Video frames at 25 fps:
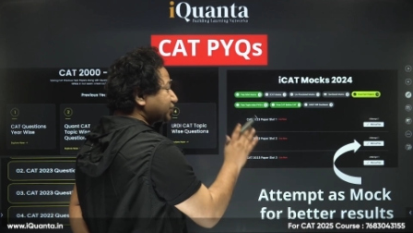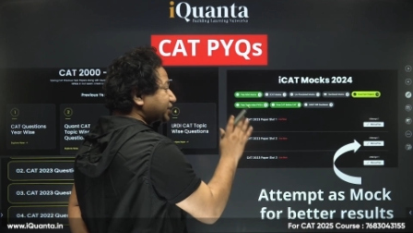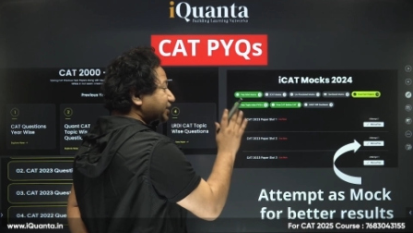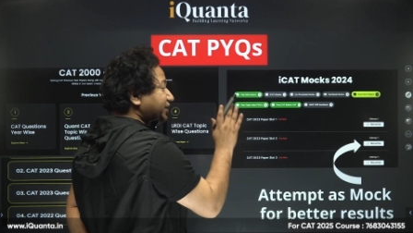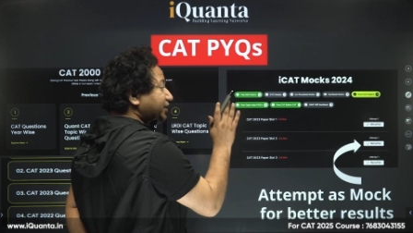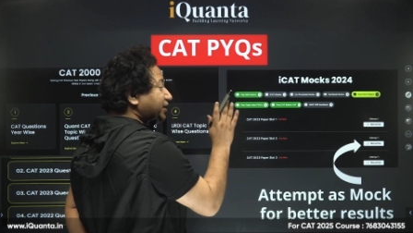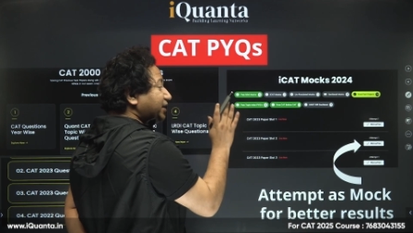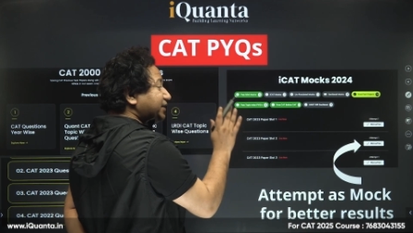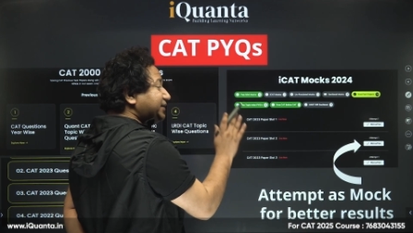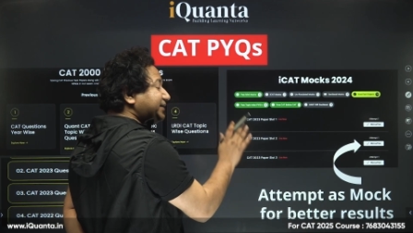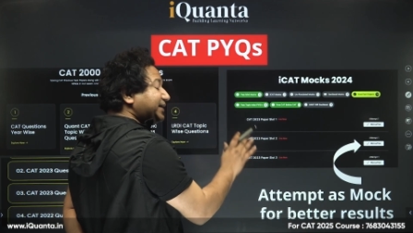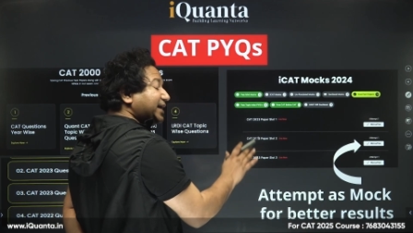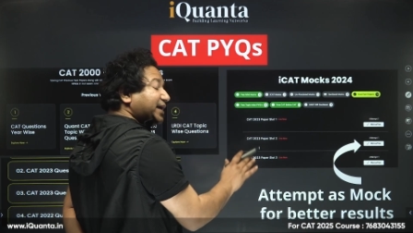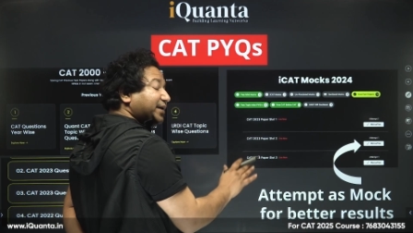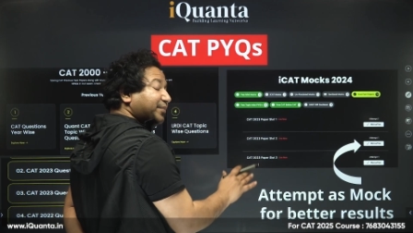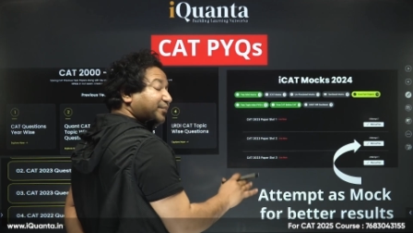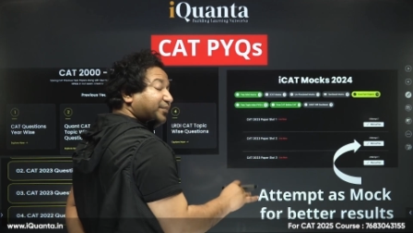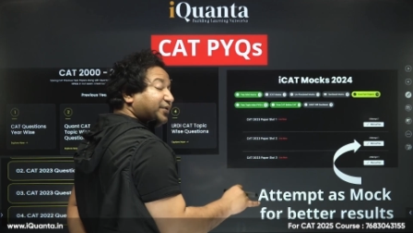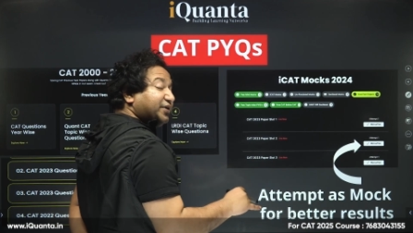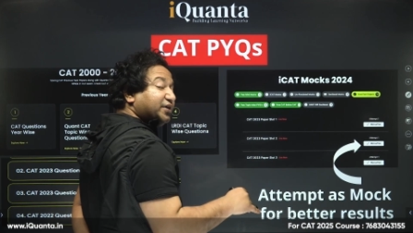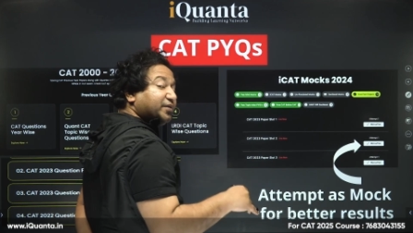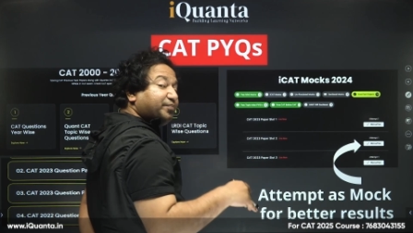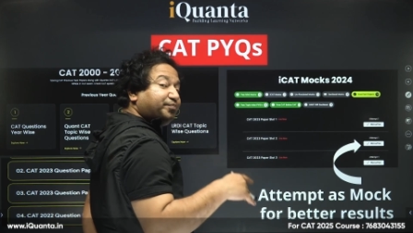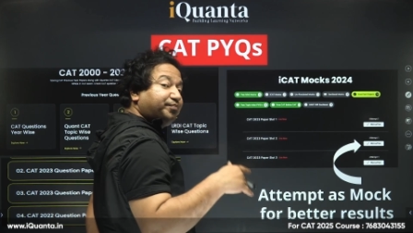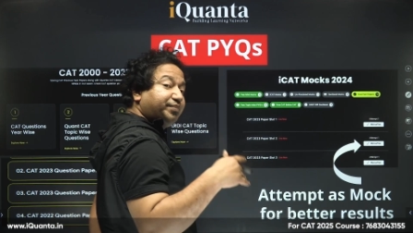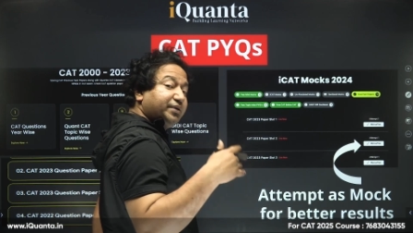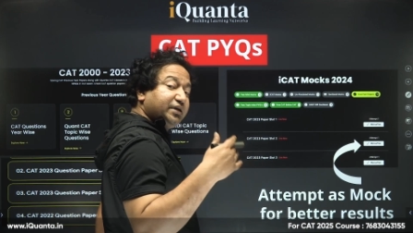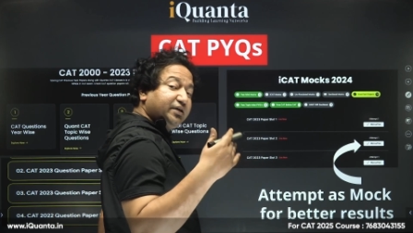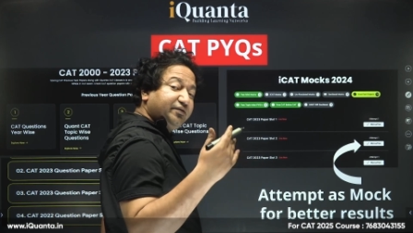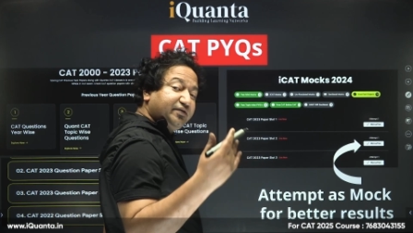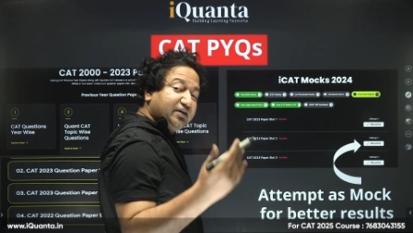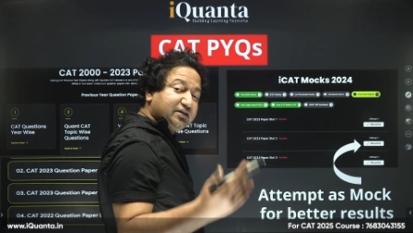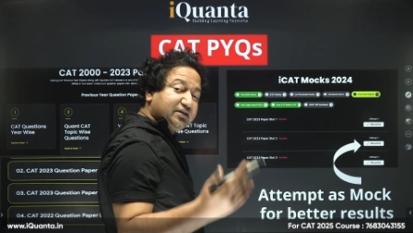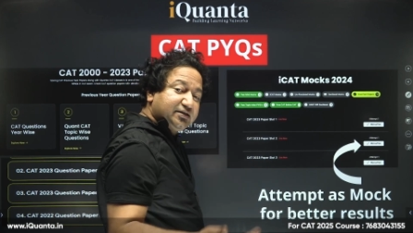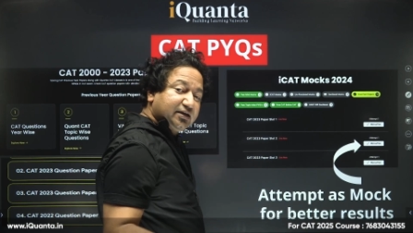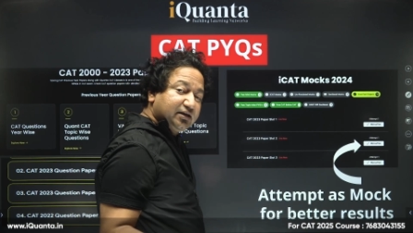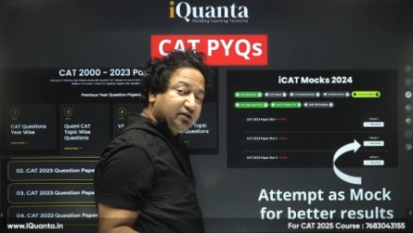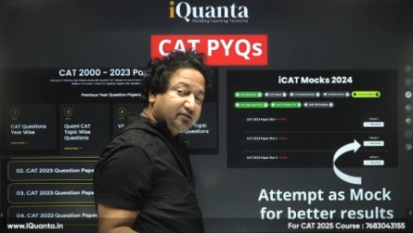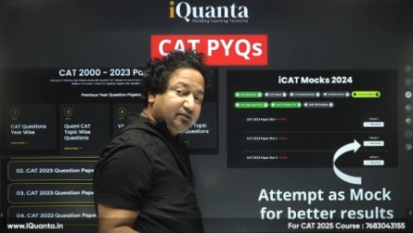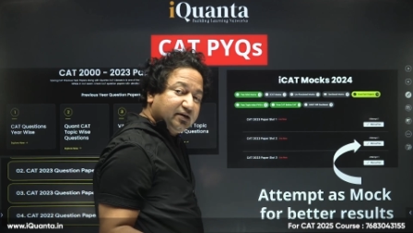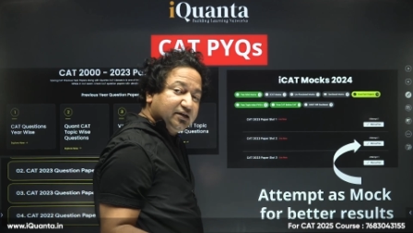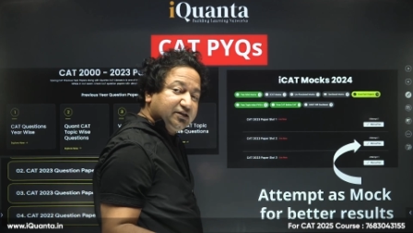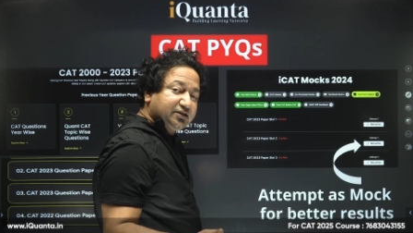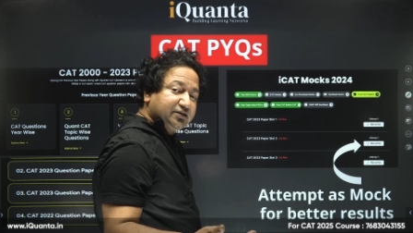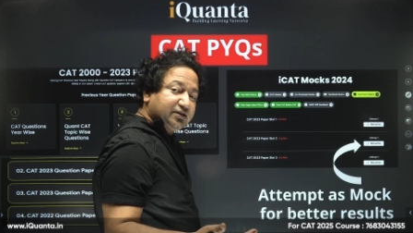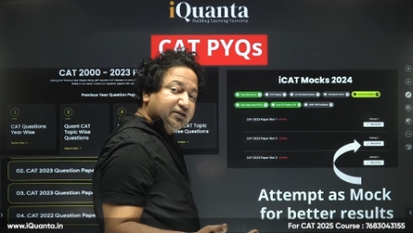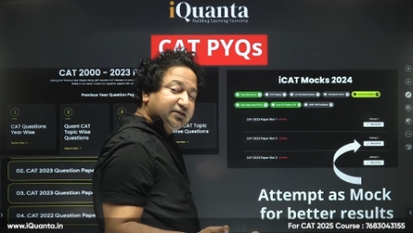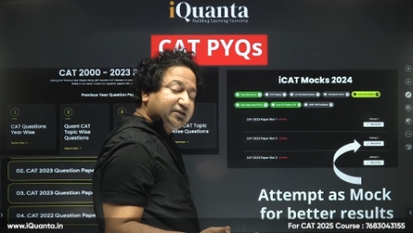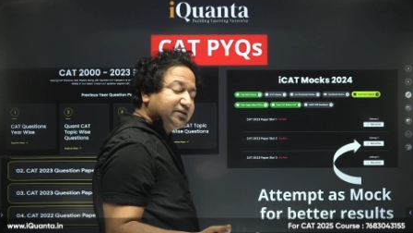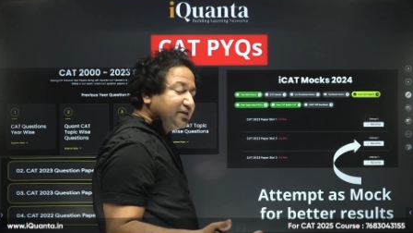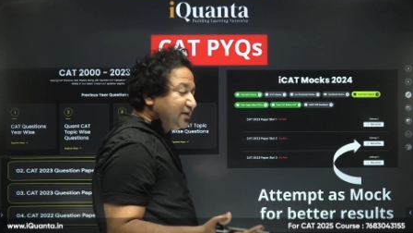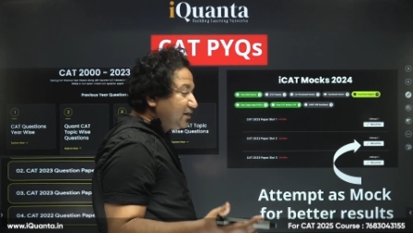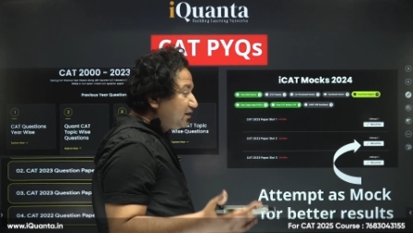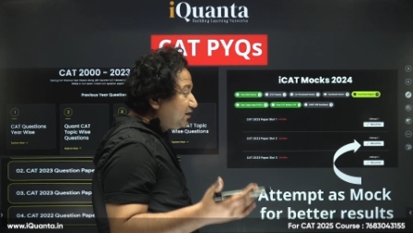attempt the previous year questions